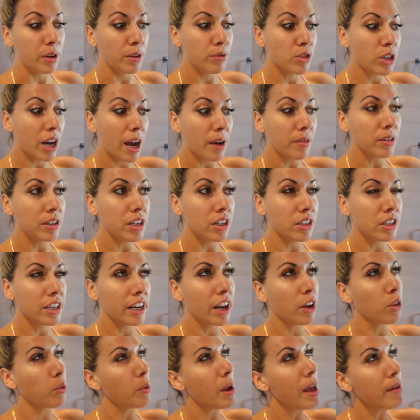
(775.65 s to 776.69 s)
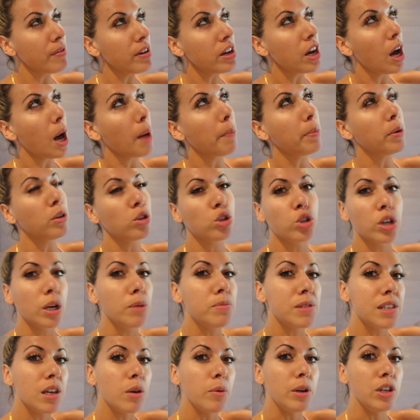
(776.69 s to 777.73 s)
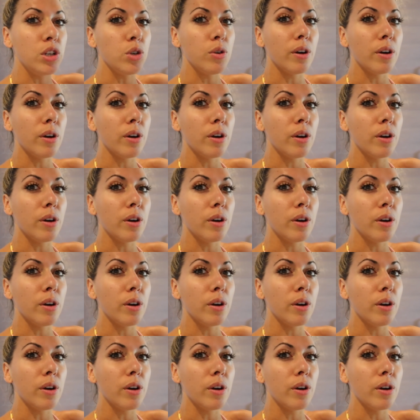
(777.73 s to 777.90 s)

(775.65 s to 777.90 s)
We've traveled here together. We have a couple trips that we